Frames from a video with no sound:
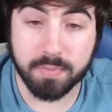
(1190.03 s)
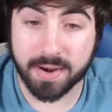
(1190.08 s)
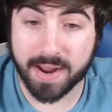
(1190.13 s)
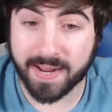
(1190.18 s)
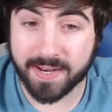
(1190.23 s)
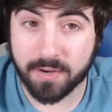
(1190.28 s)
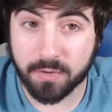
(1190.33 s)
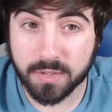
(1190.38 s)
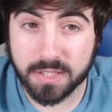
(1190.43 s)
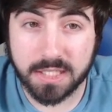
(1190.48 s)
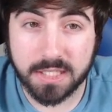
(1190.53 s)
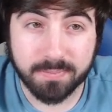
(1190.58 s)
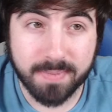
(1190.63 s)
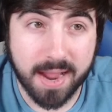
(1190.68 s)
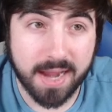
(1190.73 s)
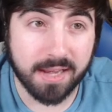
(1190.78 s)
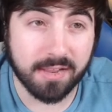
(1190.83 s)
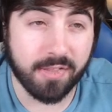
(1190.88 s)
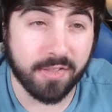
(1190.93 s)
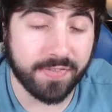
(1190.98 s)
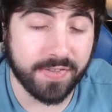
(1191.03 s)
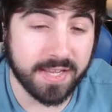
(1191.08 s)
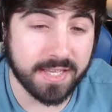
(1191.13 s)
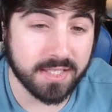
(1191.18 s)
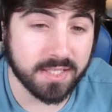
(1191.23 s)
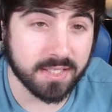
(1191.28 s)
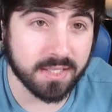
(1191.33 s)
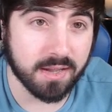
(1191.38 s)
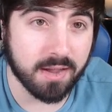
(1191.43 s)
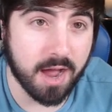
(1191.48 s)
but I do suspect that
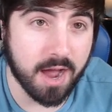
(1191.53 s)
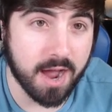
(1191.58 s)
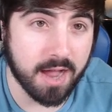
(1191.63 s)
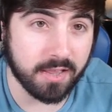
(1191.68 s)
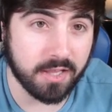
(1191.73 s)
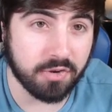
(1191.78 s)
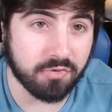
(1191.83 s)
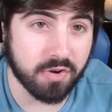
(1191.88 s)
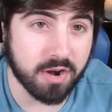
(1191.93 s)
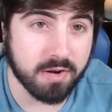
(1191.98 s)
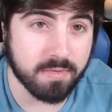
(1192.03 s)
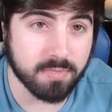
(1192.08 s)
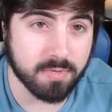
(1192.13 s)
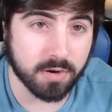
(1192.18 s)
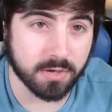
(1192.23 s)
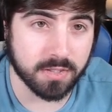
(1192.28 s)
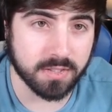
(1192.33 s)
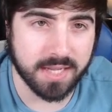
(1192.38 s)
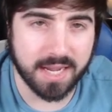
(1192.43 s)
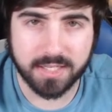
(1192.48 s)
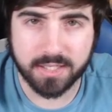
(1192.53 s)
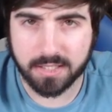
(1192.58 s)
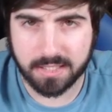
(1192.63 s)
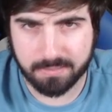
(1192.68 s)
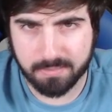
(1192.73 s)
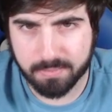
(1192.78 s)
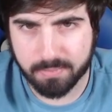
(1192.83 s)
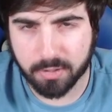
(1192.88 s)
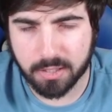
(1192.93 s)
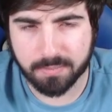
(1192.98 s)
these Elite Trainer boxes, actually,
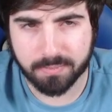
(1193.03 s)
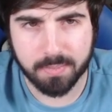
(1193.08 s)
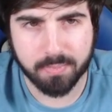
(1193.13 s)
let me pull up the